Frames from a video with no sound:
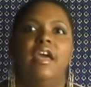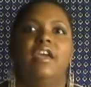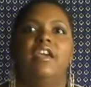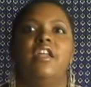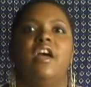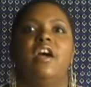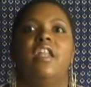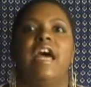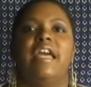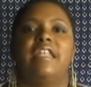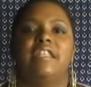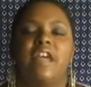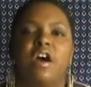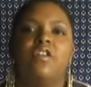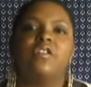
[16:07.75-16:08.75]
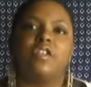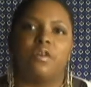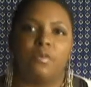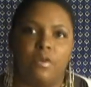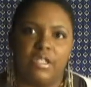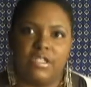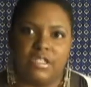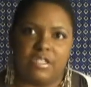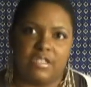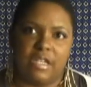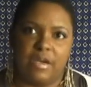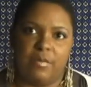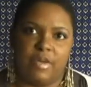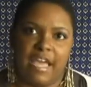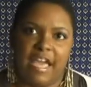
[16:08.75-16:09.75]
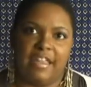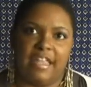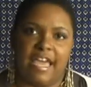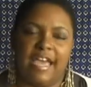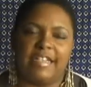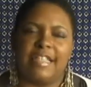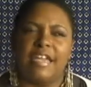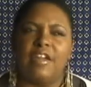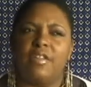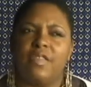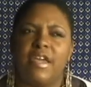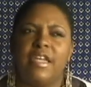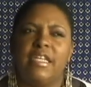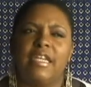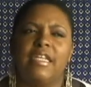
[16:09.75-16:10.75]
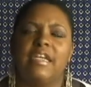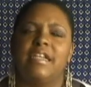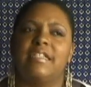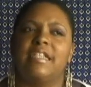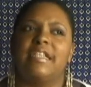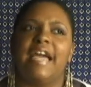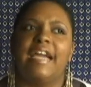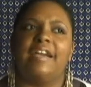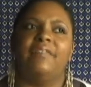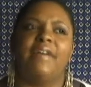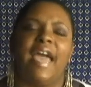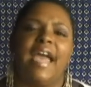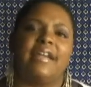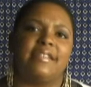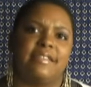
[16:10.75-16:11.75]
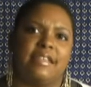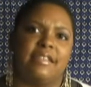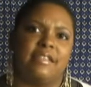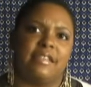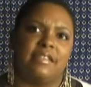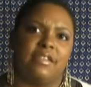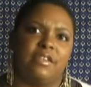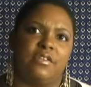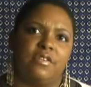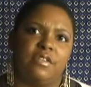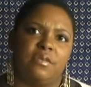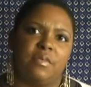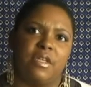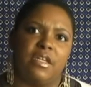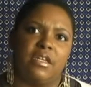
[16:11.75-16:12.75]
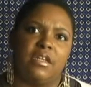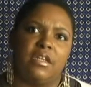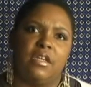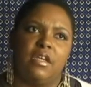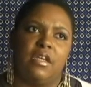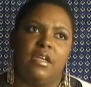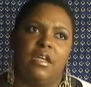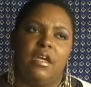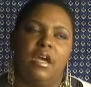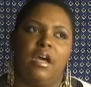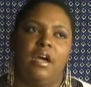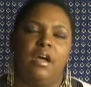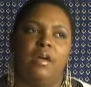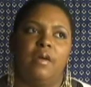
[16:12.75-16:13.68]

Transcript: You know, like, those are the questions that we have to ask. I don't think that there's a lack of access as it used to be.